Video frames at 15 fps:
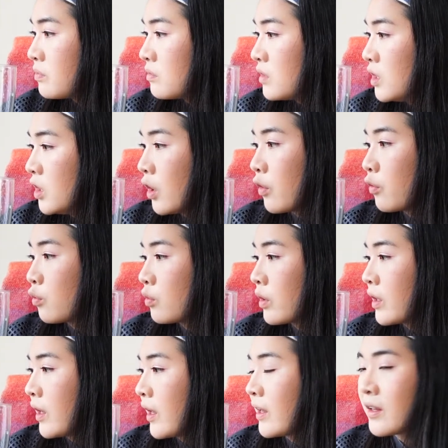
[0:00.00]
you know,
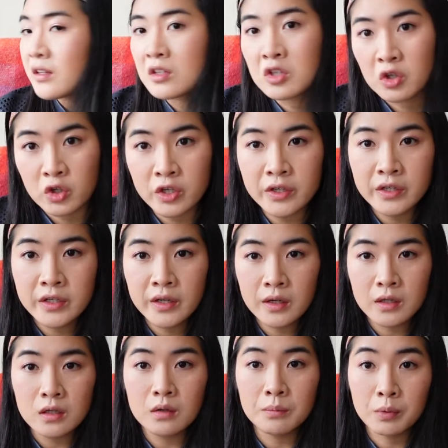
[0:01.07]
a
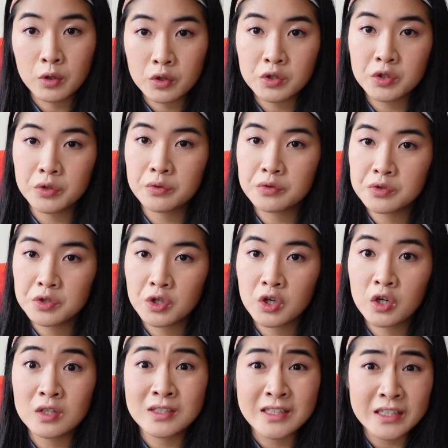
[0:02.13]
good
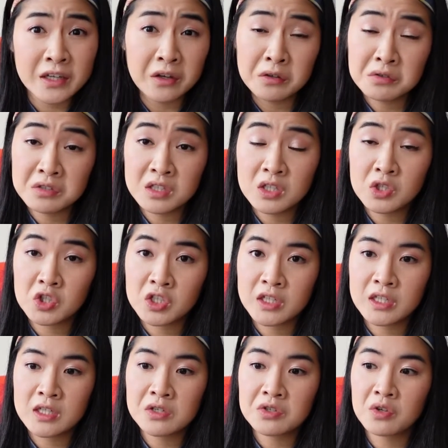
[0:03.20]
producer,
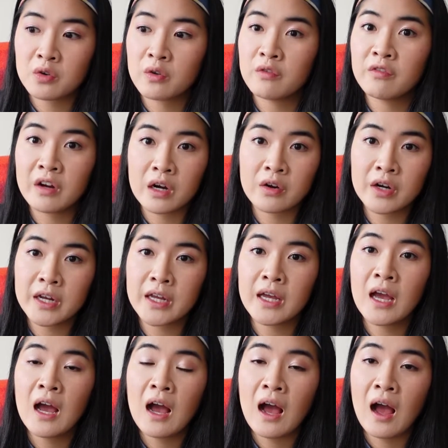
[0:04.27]
DOCG, so a
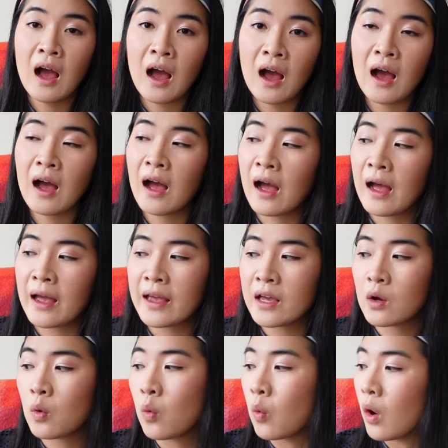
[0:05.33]
very high
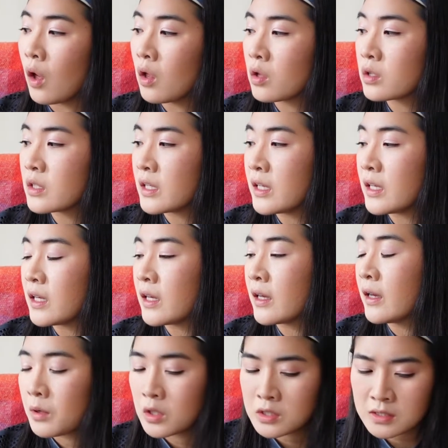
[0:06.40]

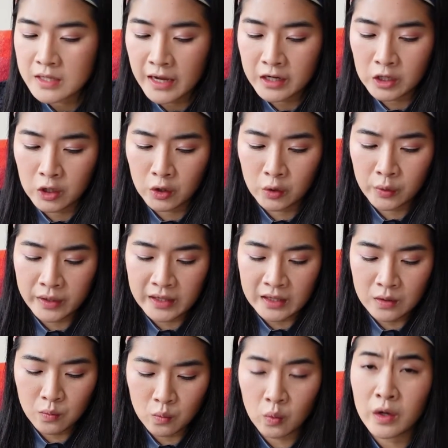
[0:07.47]
quality Prosecco,
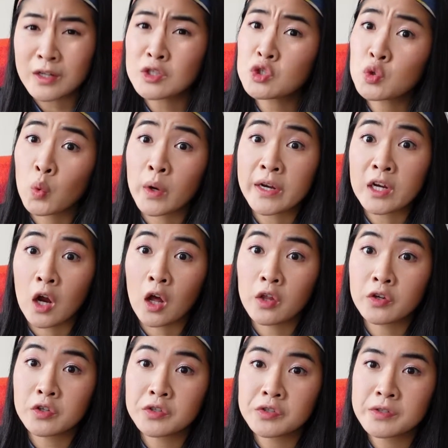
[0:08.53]
it was
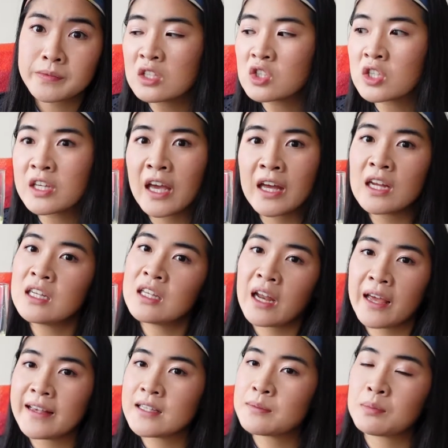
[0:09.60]
$20. To get a
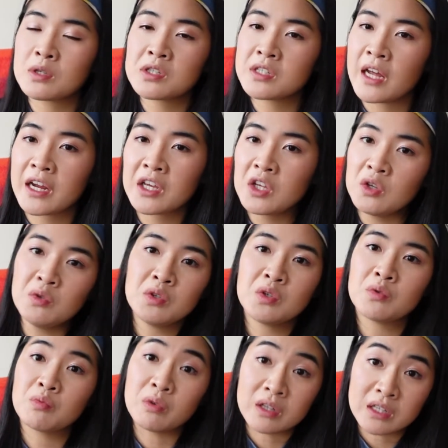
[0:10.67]
nice Prosecco,
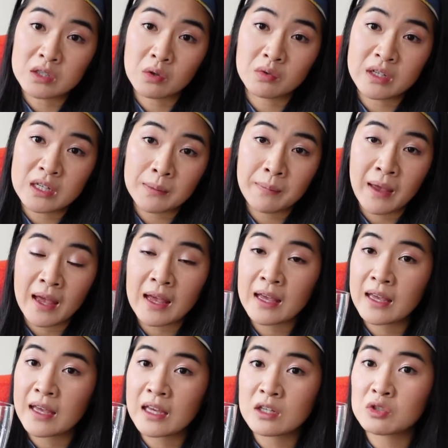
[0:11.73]
you really don't need to
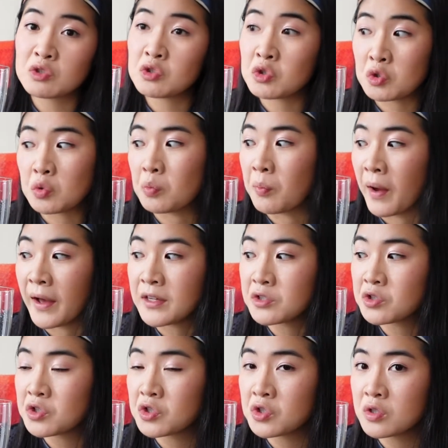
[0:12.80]
pay too
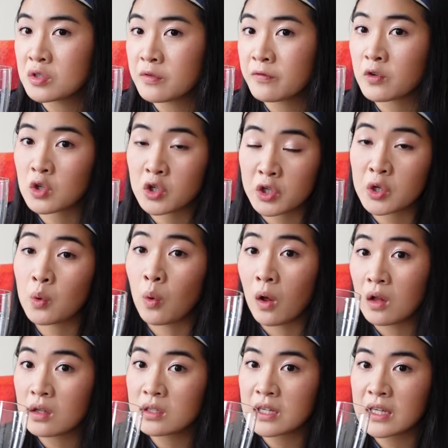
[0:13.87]
much for good
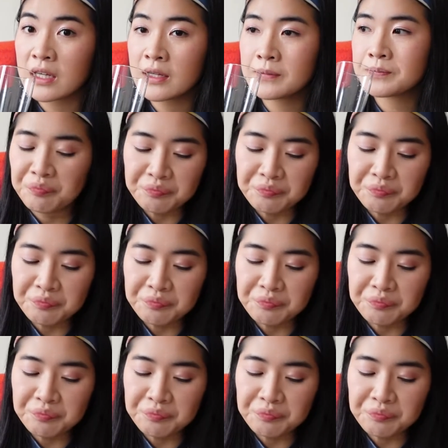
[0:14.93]
quality.